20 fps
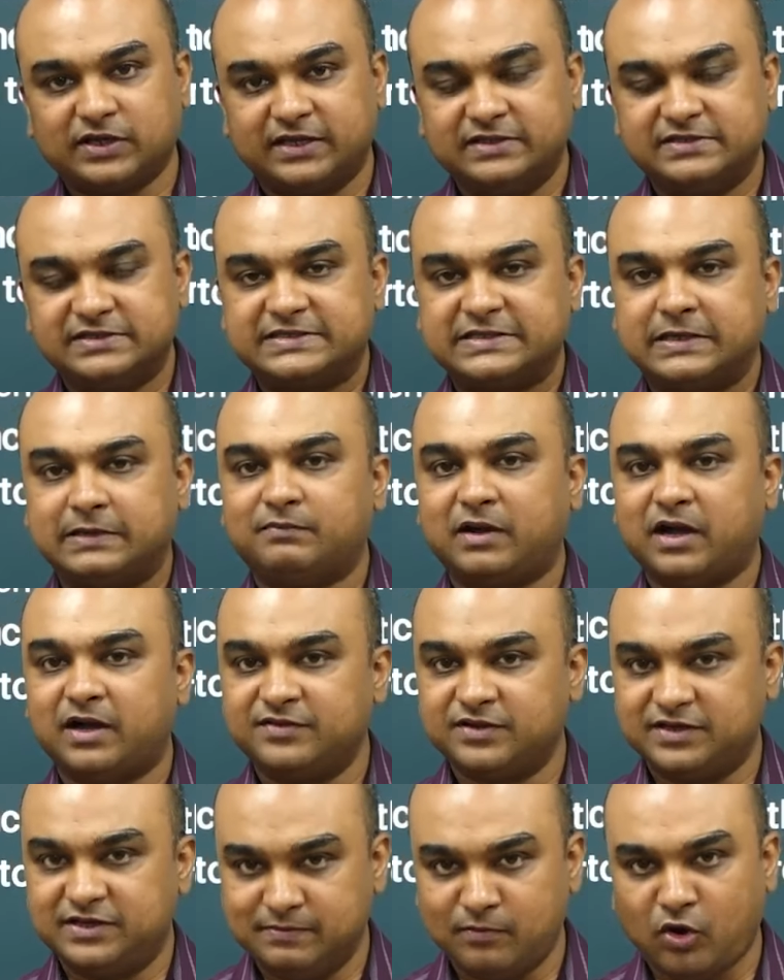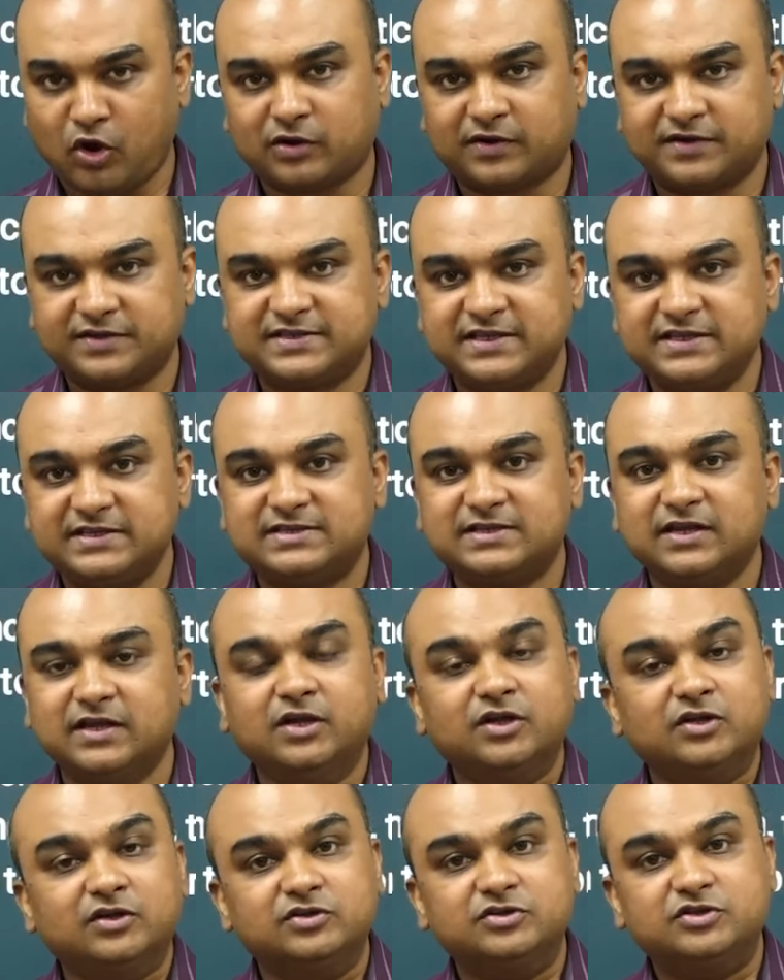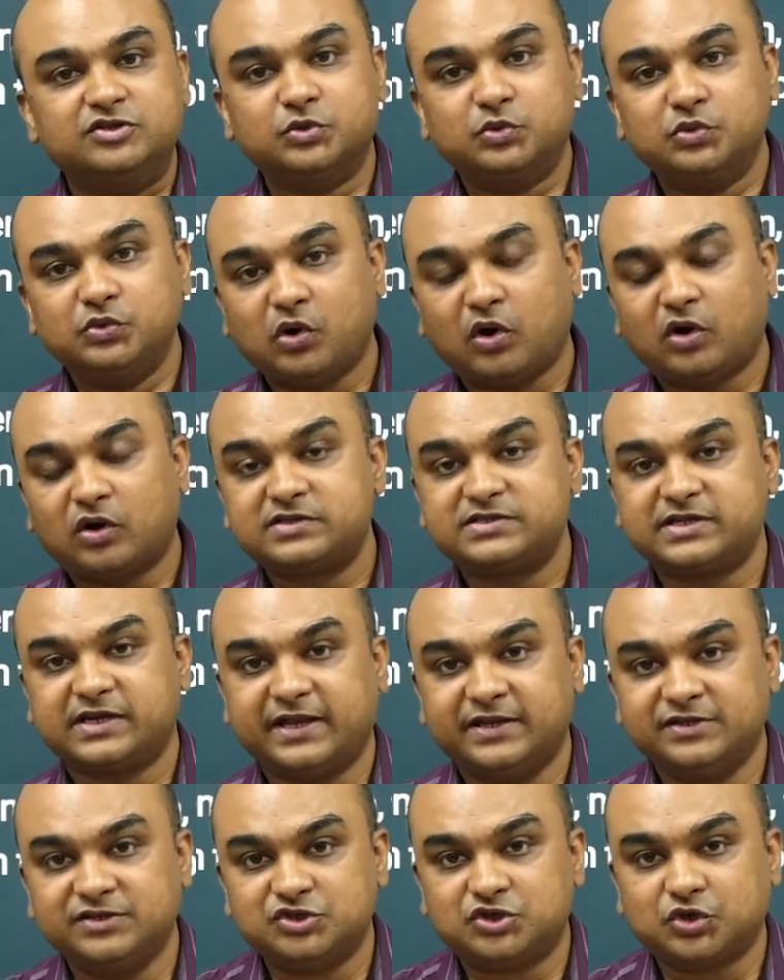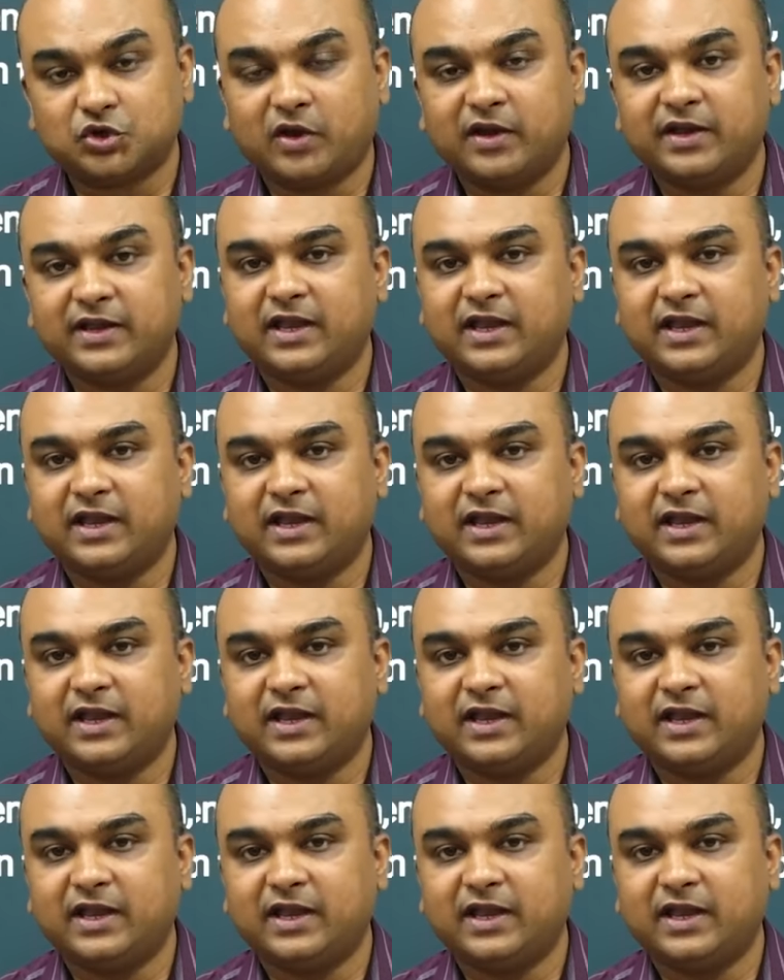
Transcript: in some other democracies, do not enjoy